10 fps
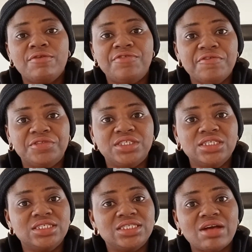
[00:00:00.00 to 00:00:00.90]

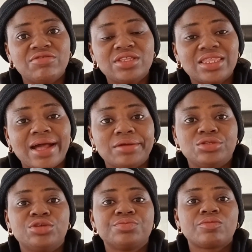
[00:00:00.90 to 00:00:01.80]

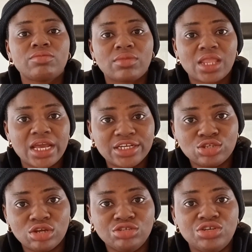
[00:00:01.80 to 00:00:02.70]

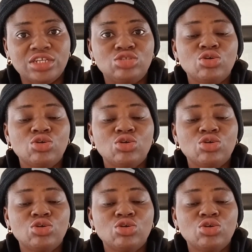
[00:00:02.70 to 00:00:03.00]
57,800.